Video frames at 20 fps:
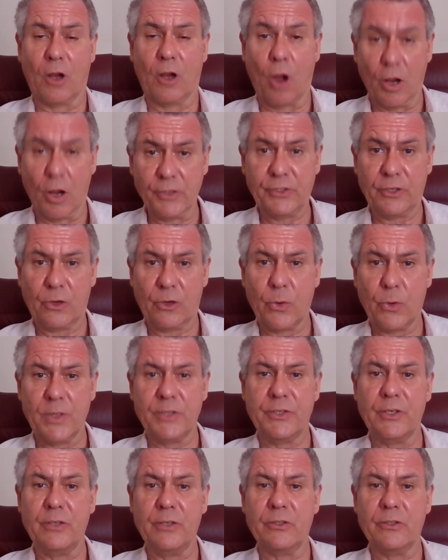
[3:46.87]

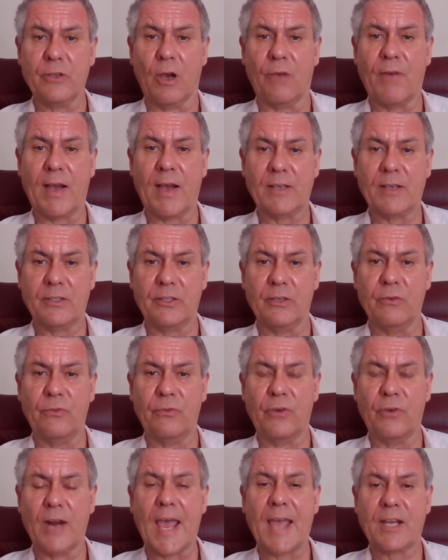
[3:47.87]
consequences of our
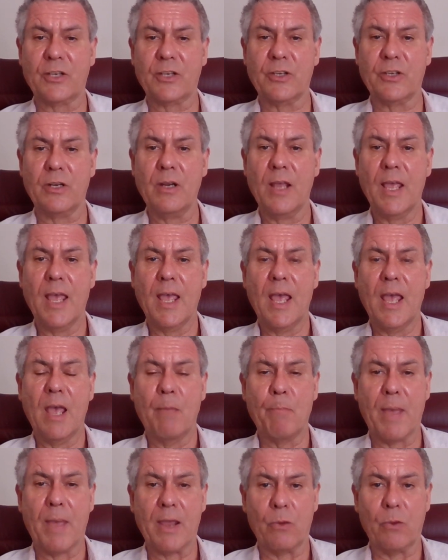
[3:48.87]
sinful action
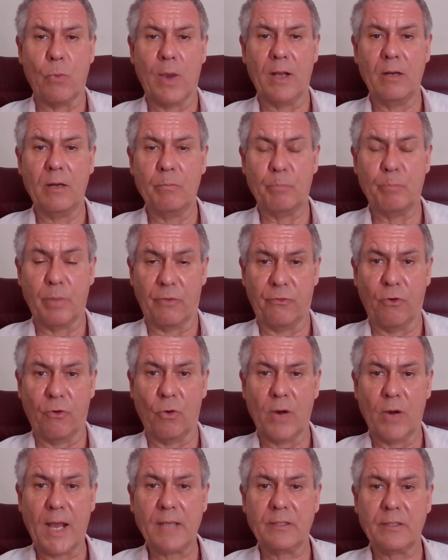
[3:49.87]
may well
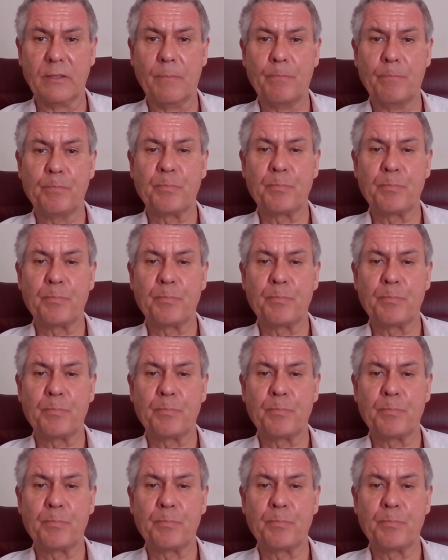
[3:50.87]
befall us.